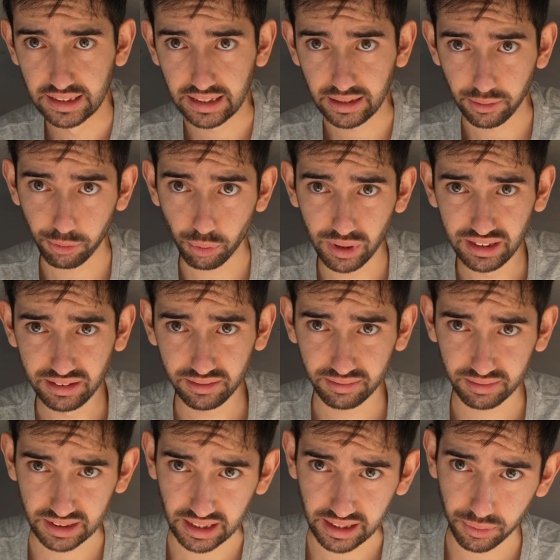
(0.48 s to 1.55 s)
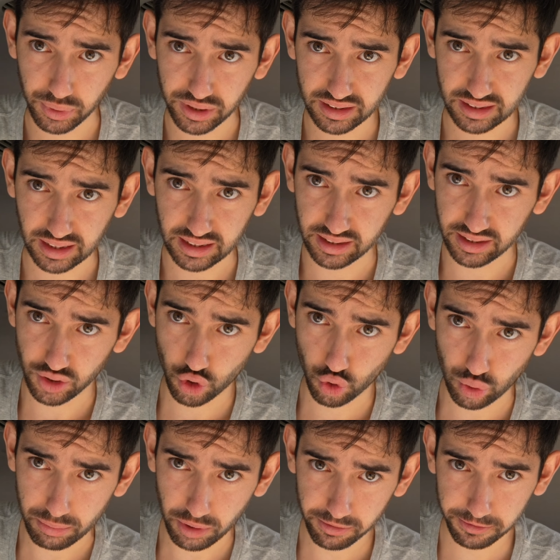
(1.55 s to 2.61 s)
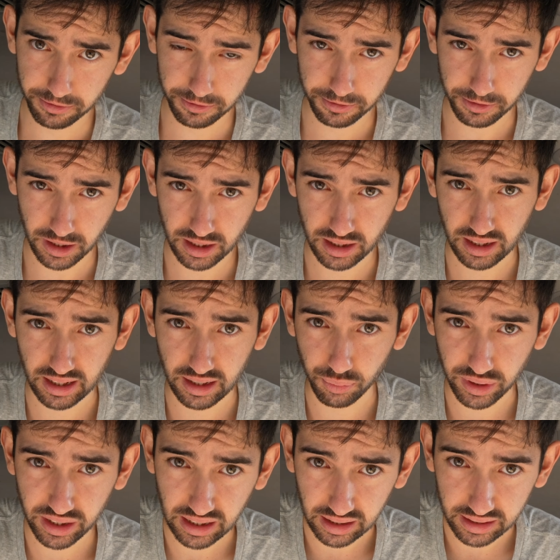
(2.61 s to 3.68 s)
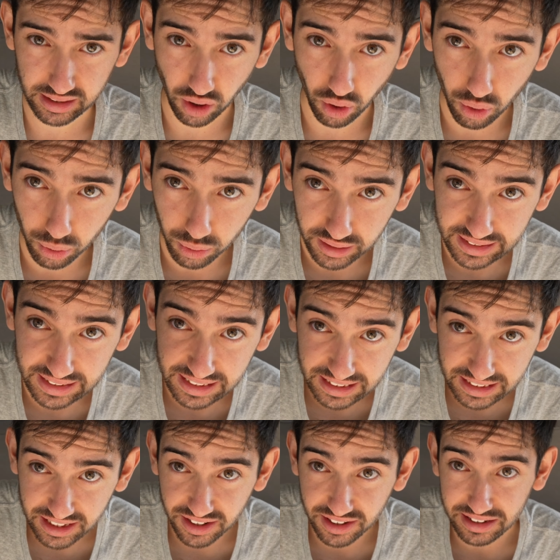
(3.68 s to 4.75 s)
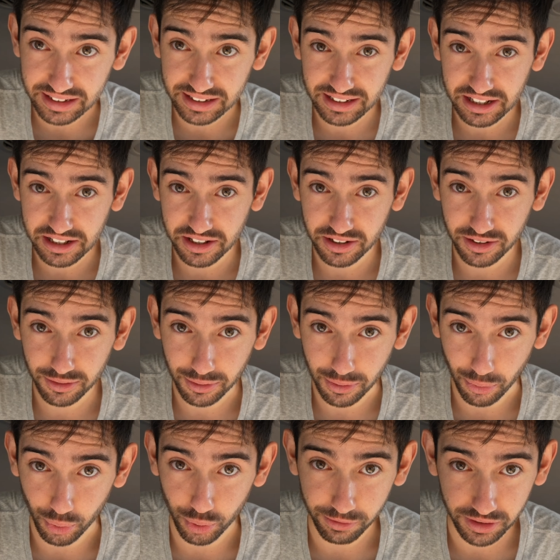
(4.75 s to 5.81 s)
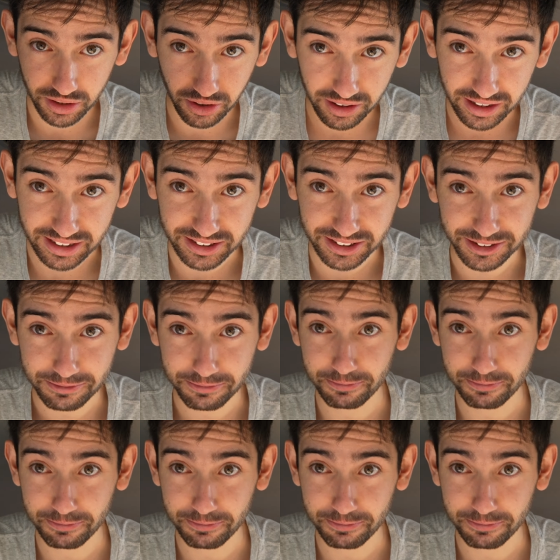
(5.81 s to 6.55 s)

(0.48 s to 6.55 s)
Hello everyone, today we're taking the trim off and we're cutting a hole in the roof of the HiAce.